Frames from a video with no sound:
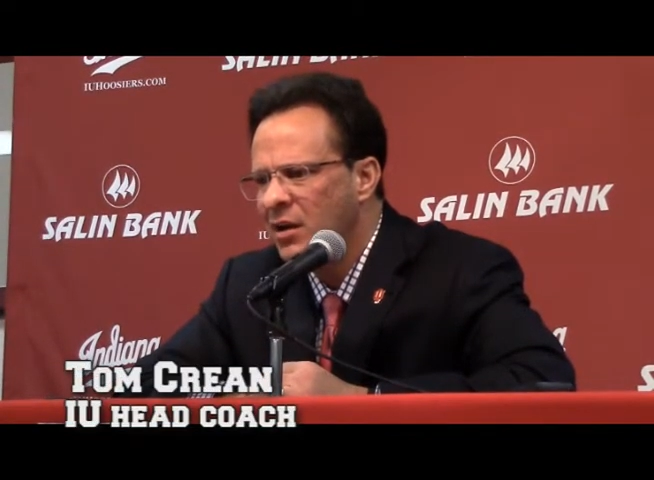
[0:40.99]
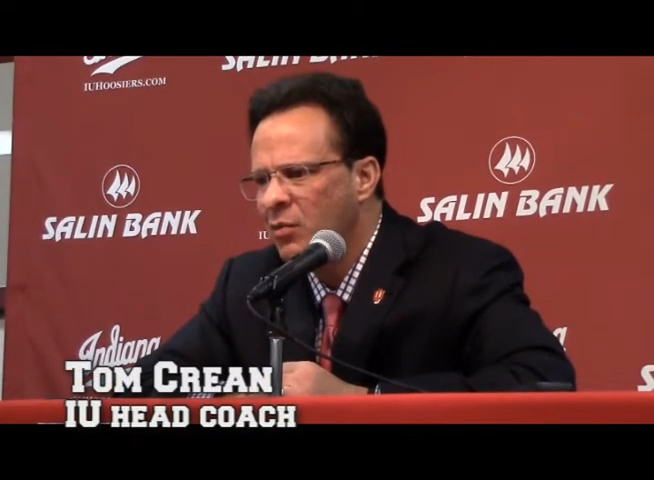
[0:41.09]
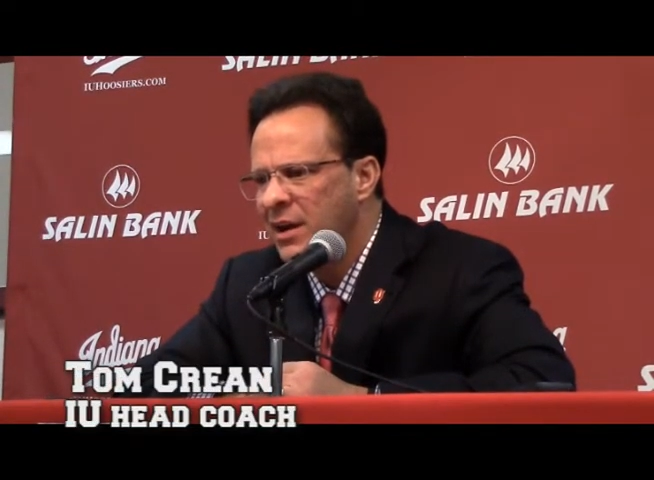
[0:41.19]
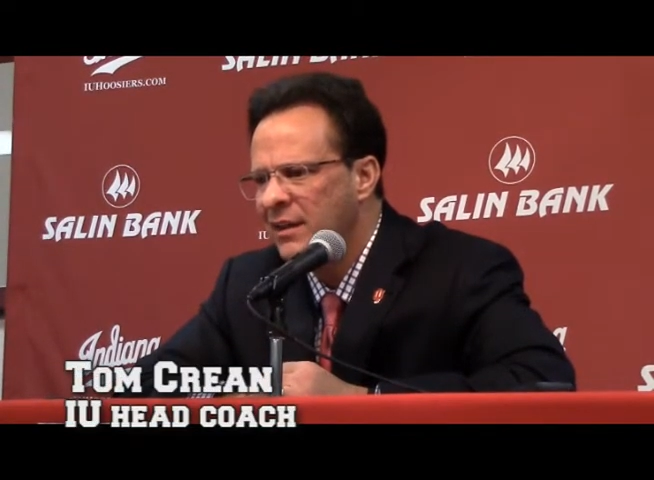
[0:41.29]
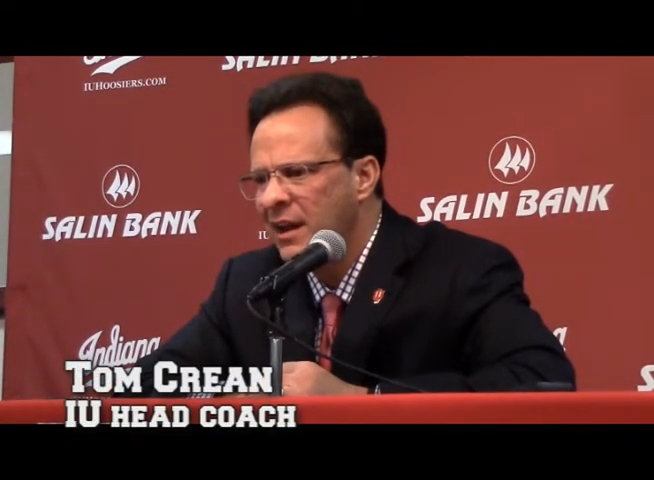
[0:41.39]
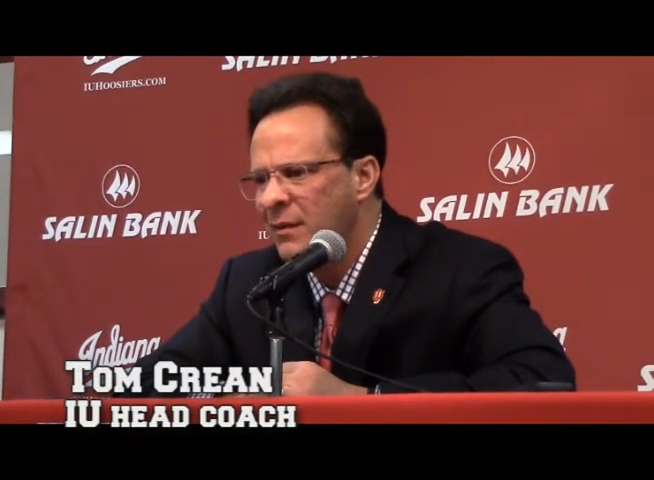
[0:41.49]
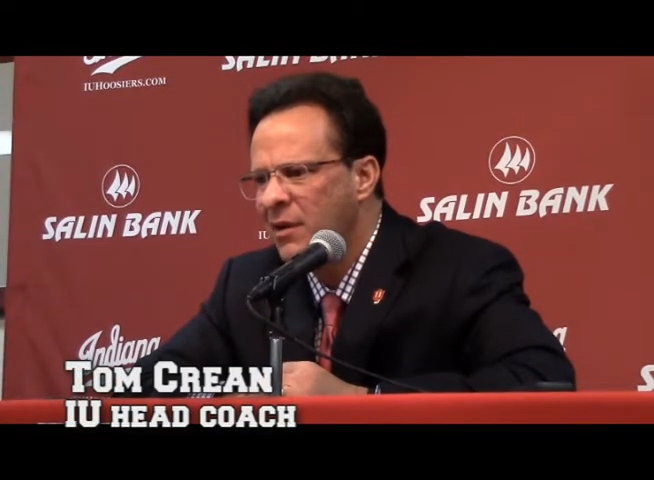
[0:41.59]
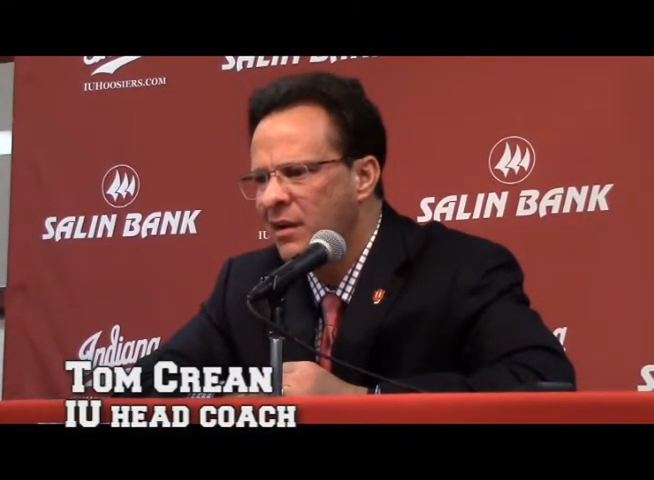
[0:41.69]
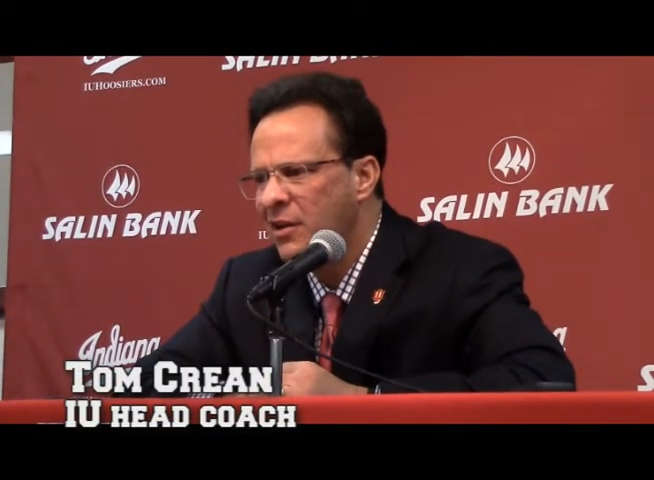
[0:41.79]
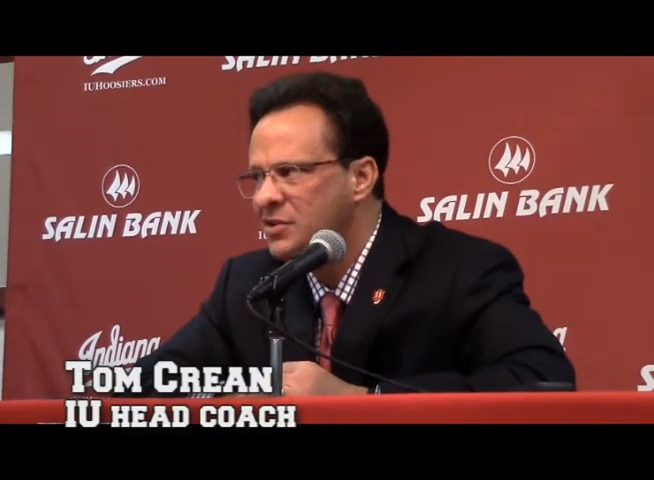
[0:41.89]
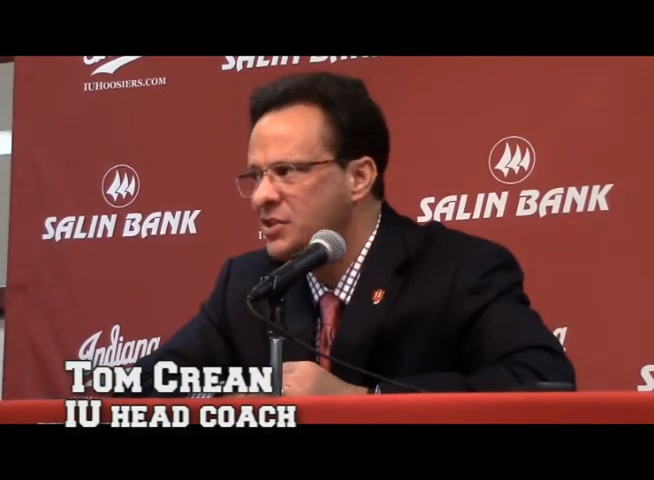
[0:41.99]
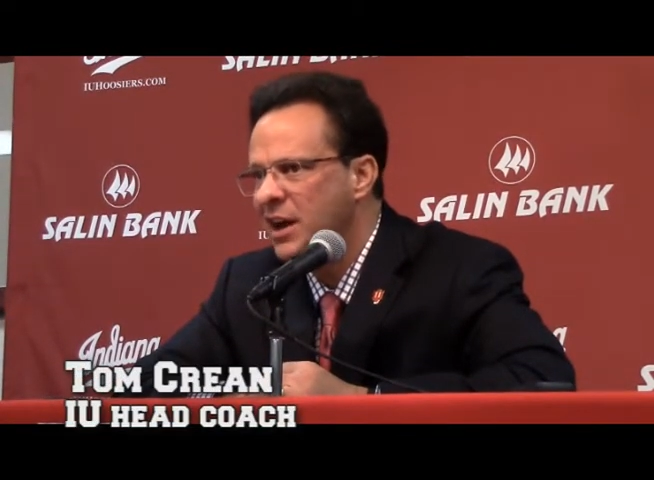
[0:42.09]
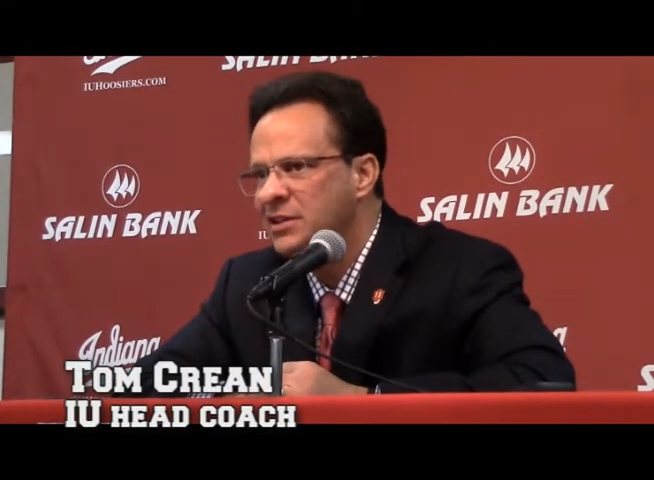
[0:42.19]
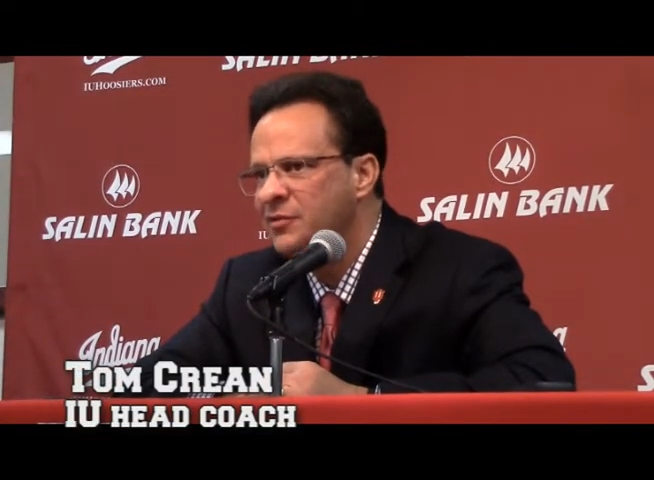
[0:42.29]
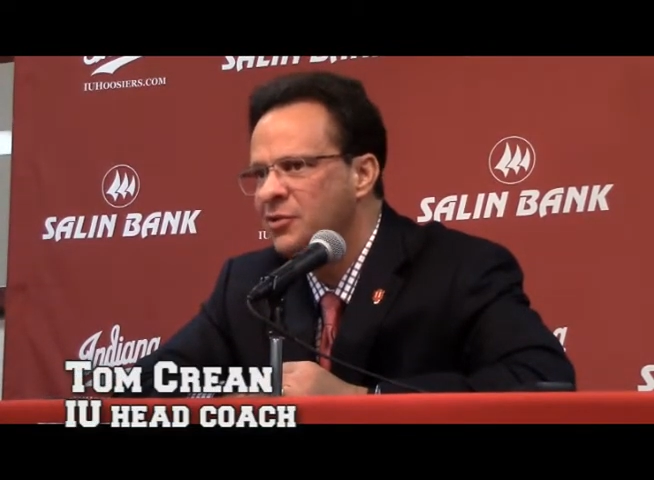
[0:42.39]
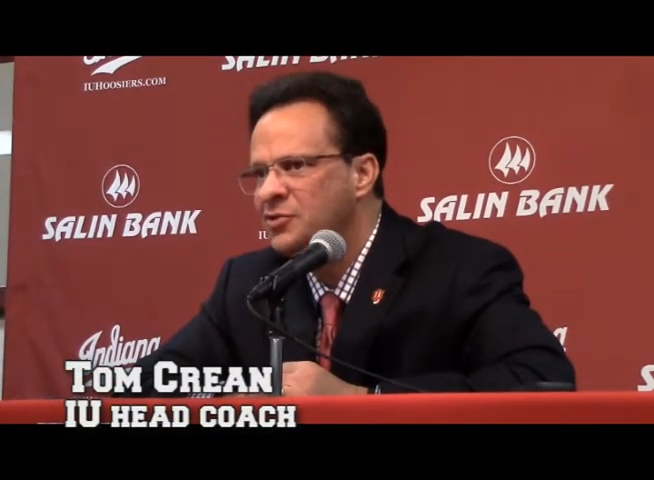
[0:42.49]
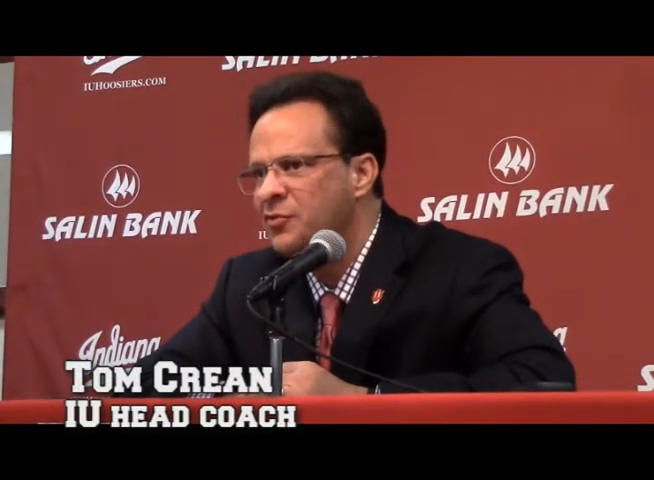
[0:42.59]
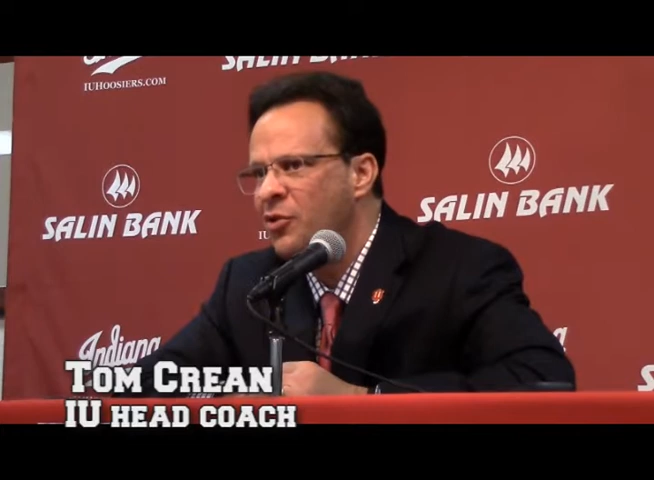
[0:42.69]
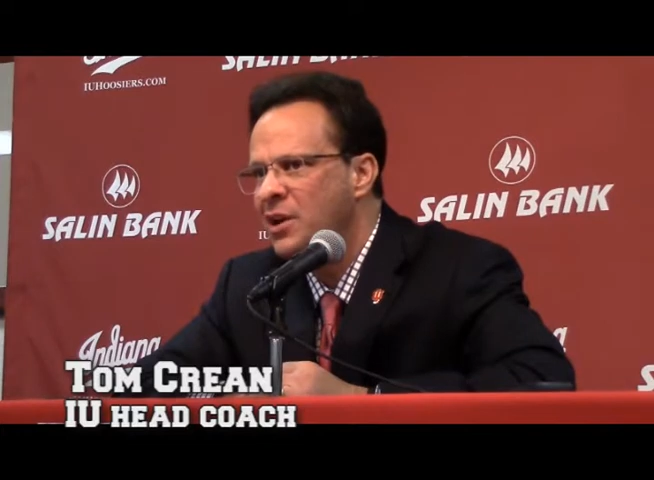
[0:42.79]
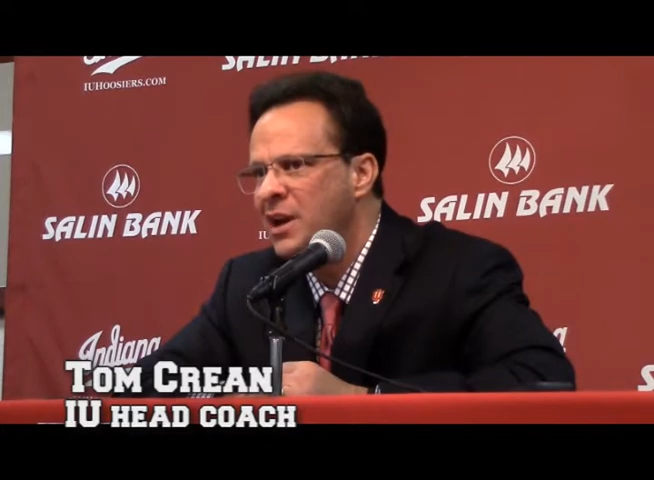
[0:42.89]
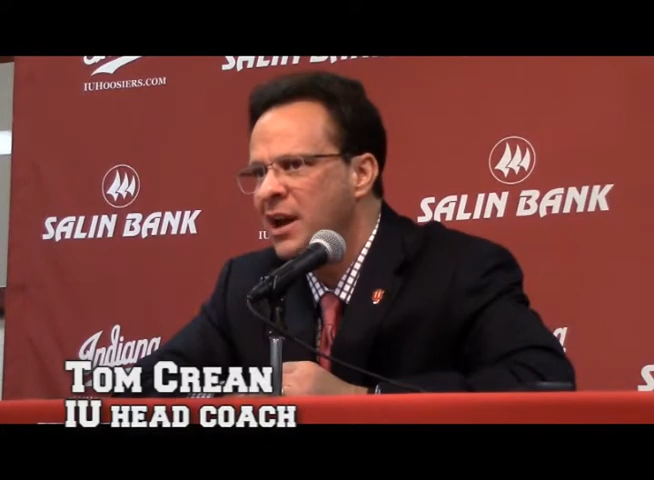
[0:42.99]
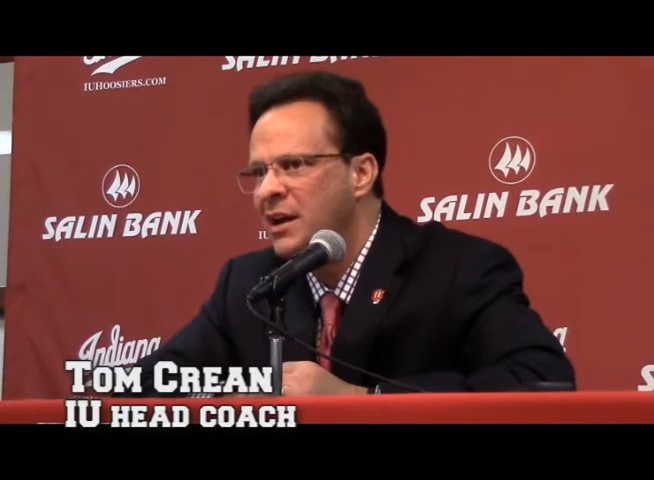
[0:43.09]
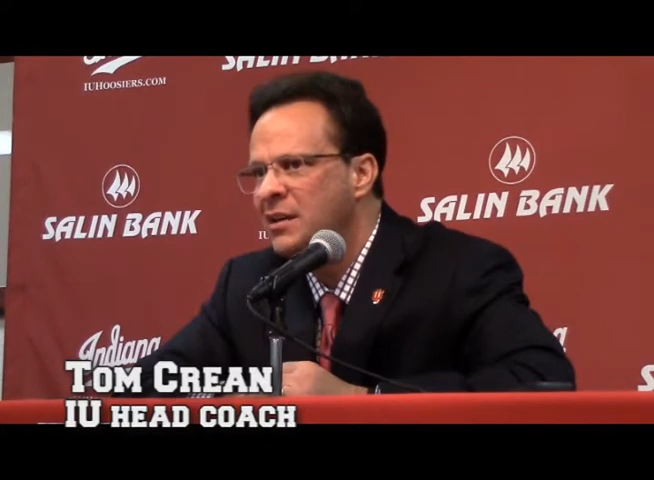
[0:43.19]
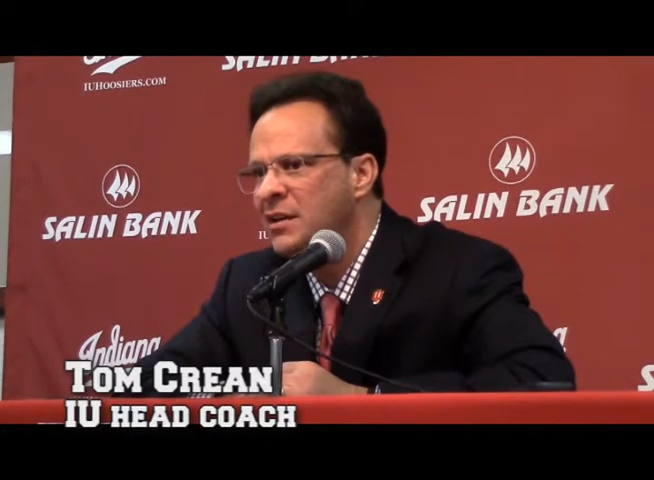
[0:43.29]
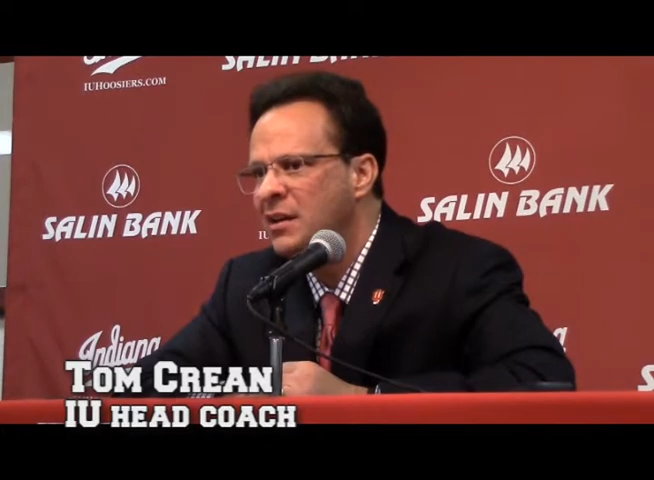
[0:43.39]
we didn't let him out of our sight the first 48